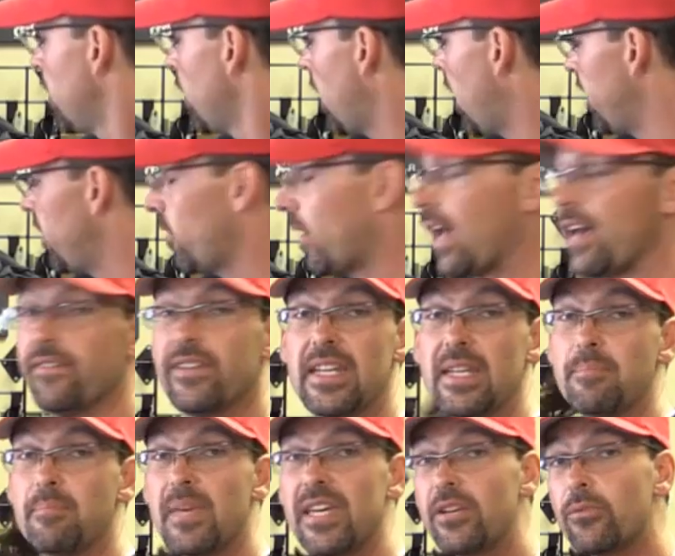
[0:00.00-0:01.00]
I don't have
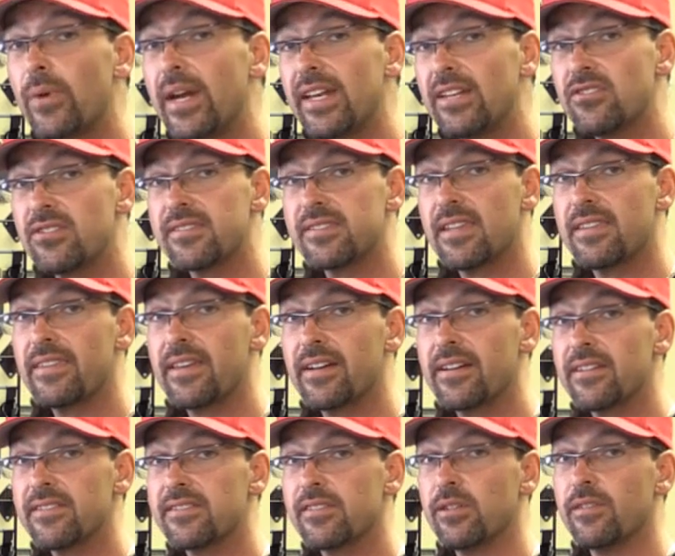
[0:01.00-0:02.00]
any mid-ranges in
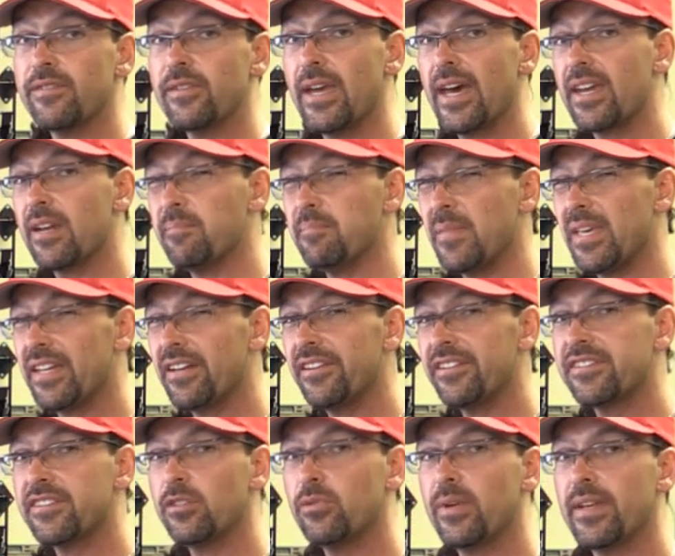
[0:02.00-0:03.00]
there, so if you had a mid or
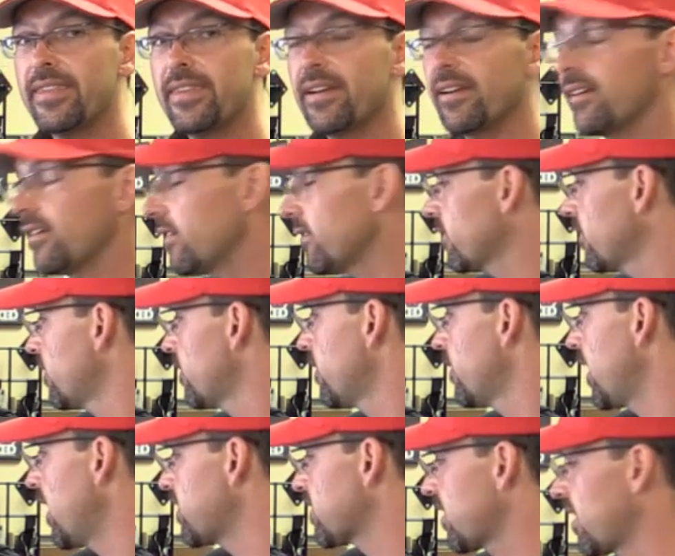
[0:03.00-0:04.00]
2 in there,
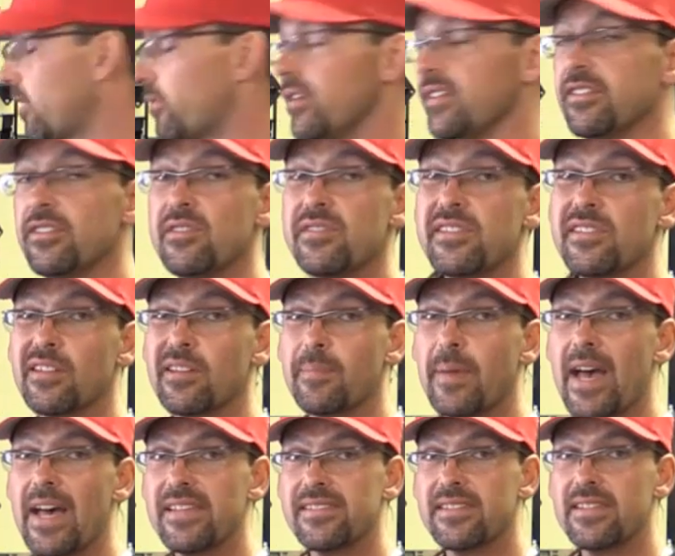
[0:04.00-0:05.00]
that's going to reduce your
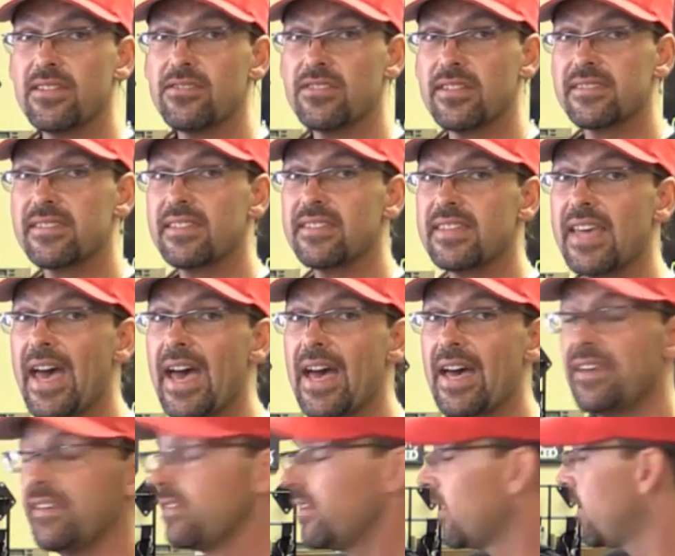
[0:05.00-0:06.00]
capacity just a
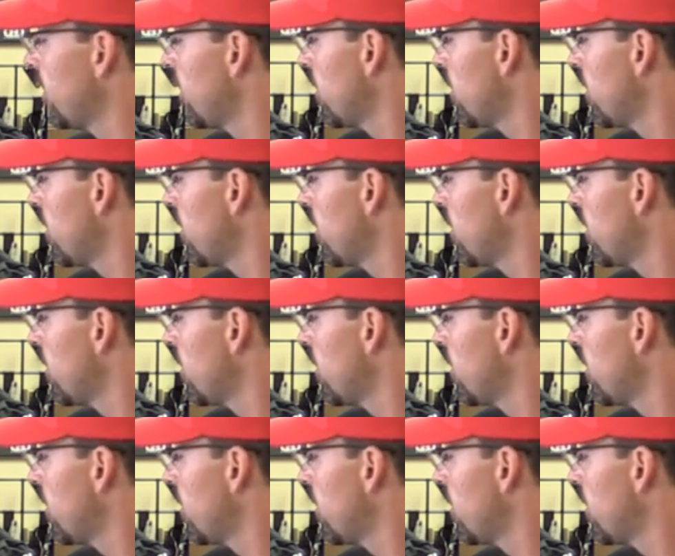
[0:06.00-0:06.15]
tad.